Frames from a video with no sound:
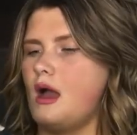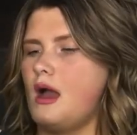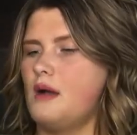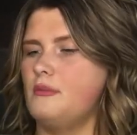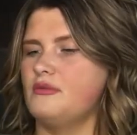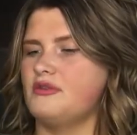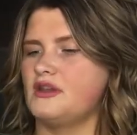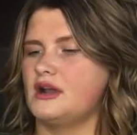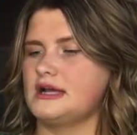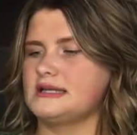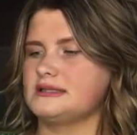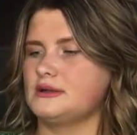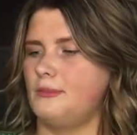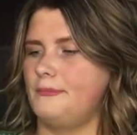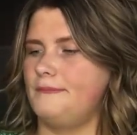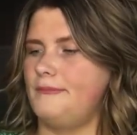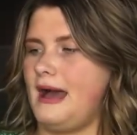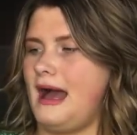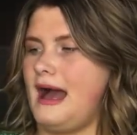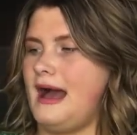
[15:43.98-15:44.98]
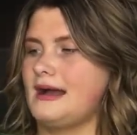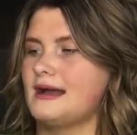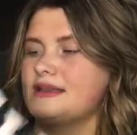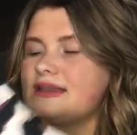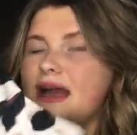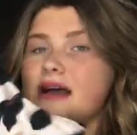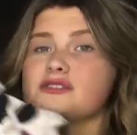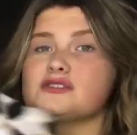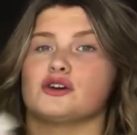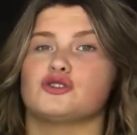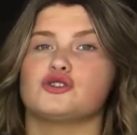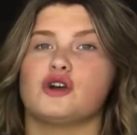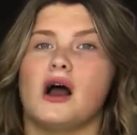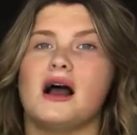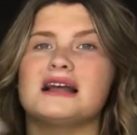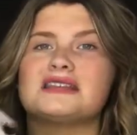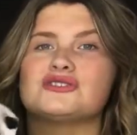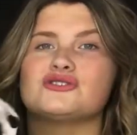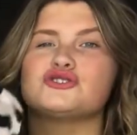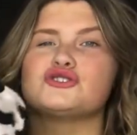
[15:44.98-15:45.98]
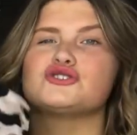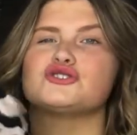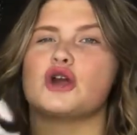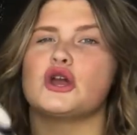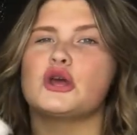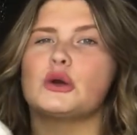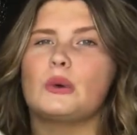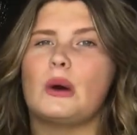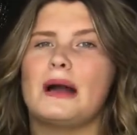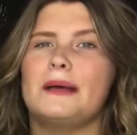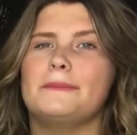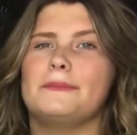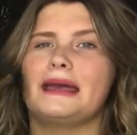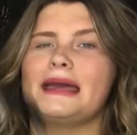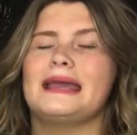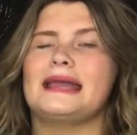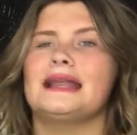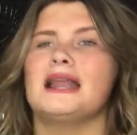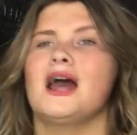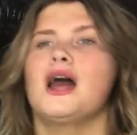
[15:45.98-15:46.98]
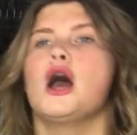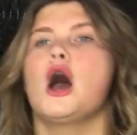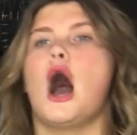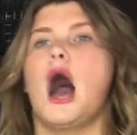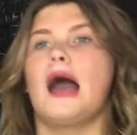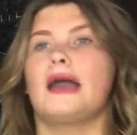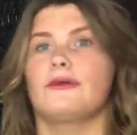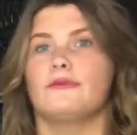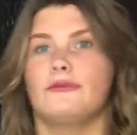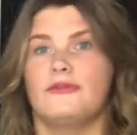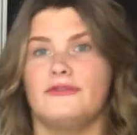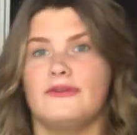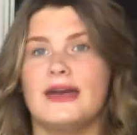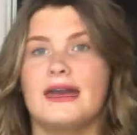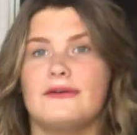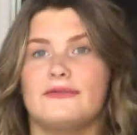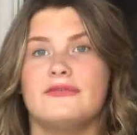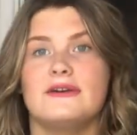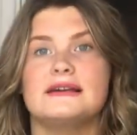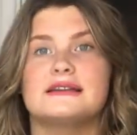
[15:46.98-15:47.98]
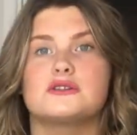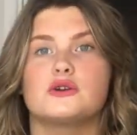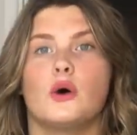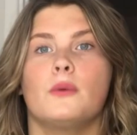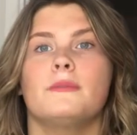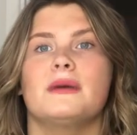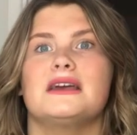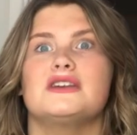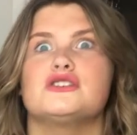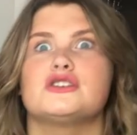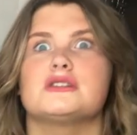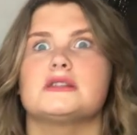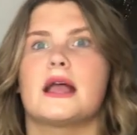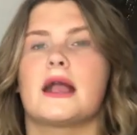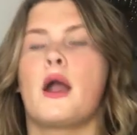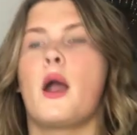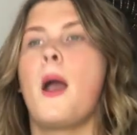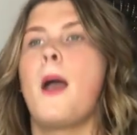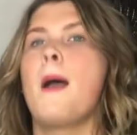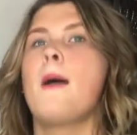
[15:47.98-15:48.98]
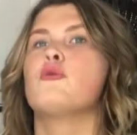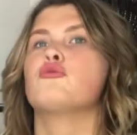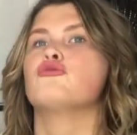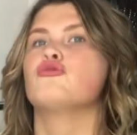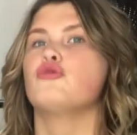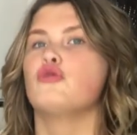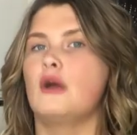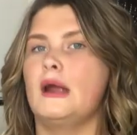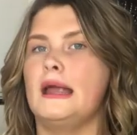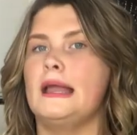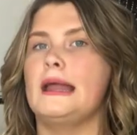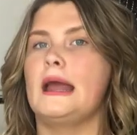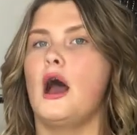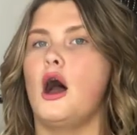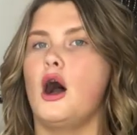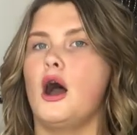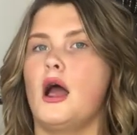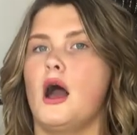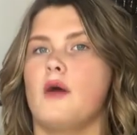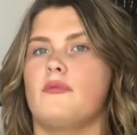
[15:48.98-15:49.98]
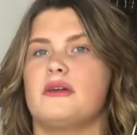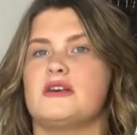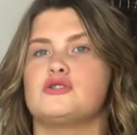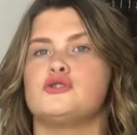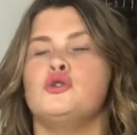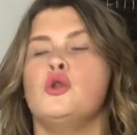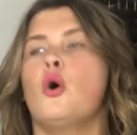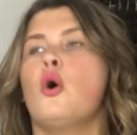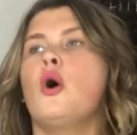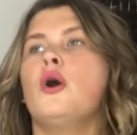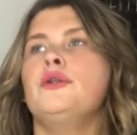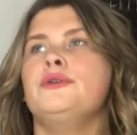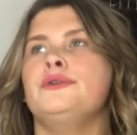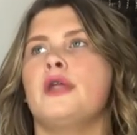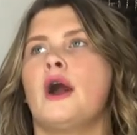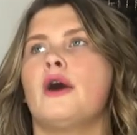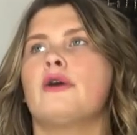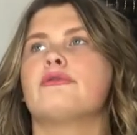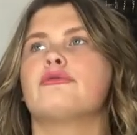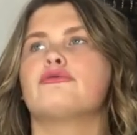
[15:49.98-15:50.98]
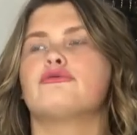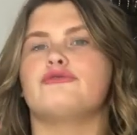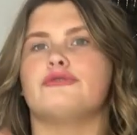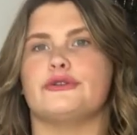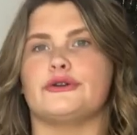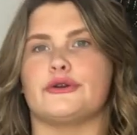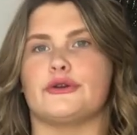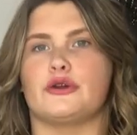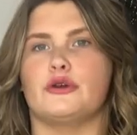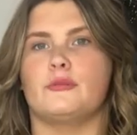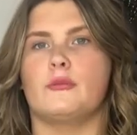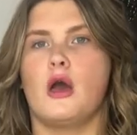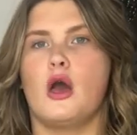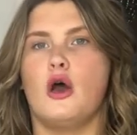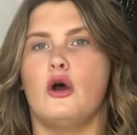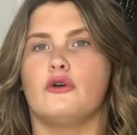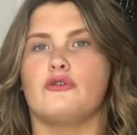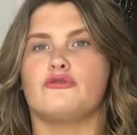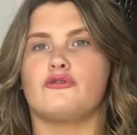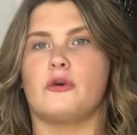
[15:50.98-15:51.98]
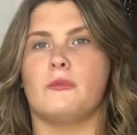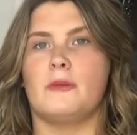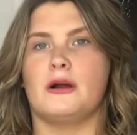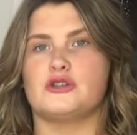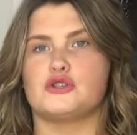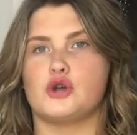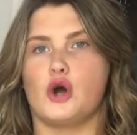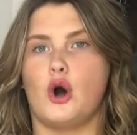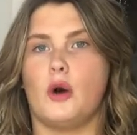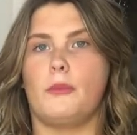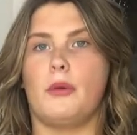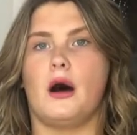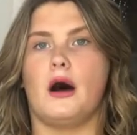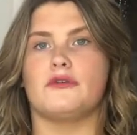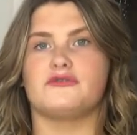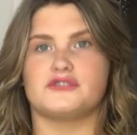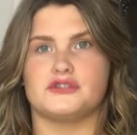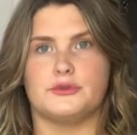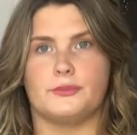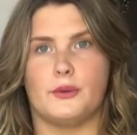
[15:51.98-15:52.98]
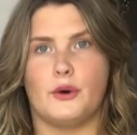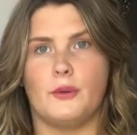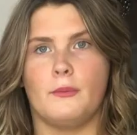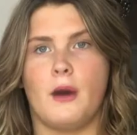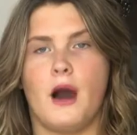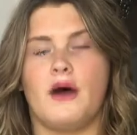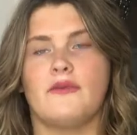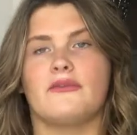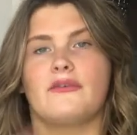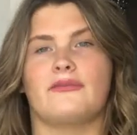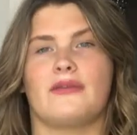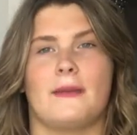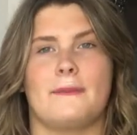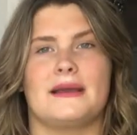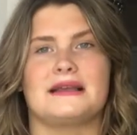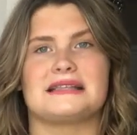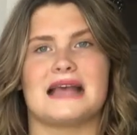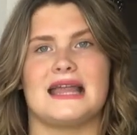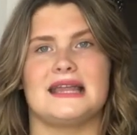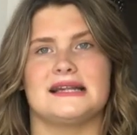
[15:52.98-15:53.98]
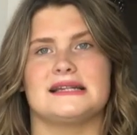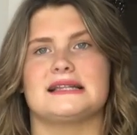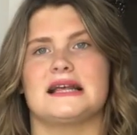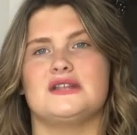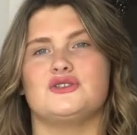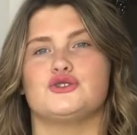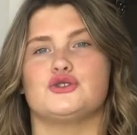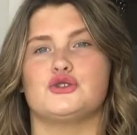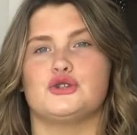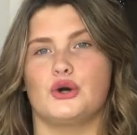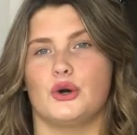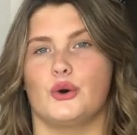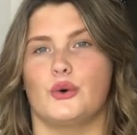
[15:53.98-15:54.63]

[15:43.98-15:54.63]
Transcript: um, with a nice little bag and yeah so I'll try this on show you what I mean I can fit it fits on but it's just like really high up there's not enough room from my top half to the bottom half if that makes any sense at